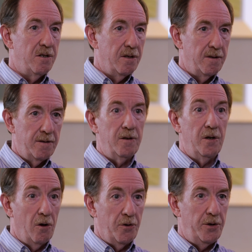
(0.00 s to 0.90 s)
to
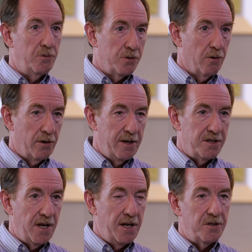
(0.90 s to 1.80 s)
all the user
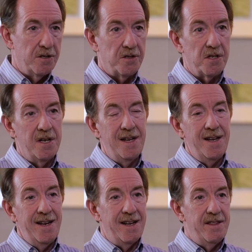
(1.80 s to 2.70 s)
organizations,
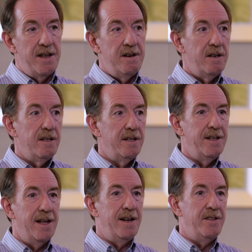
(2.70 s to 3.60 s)
and then
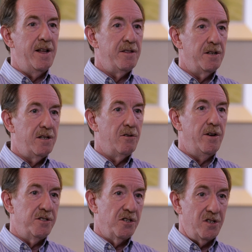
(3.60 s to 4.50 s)
the
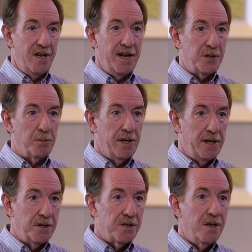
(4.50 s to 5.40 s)
transition takes
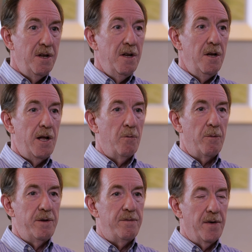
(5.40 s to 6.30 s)
place. And
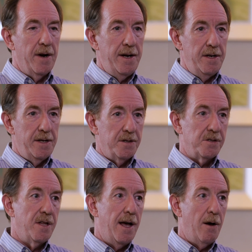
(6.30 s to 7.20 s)
what we find
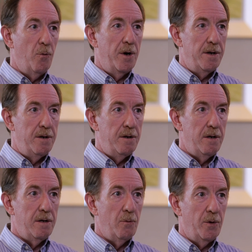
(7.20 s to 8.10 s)
is that
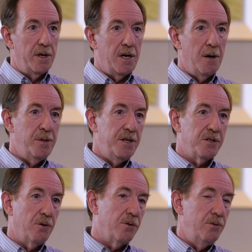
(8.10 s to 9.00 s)
when
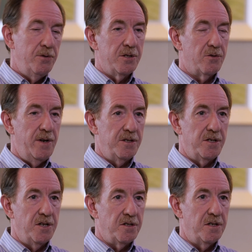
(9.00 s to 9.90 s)
companies go through this
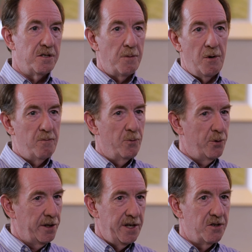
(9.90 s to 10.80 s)
transition, some of them
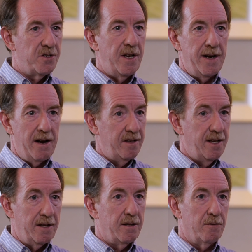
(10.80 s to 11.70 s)
really understand
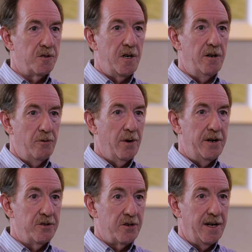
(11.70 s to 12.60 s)
everything that the standard
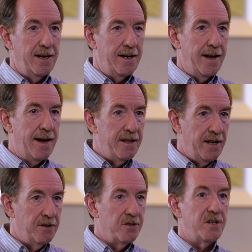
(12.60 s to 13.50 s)
writers are getting at, and
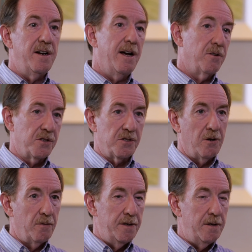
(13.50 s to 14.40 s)
they understand how to
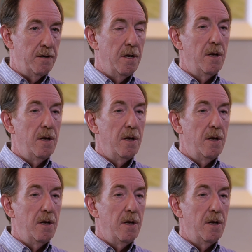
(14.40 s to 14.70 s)
solve it.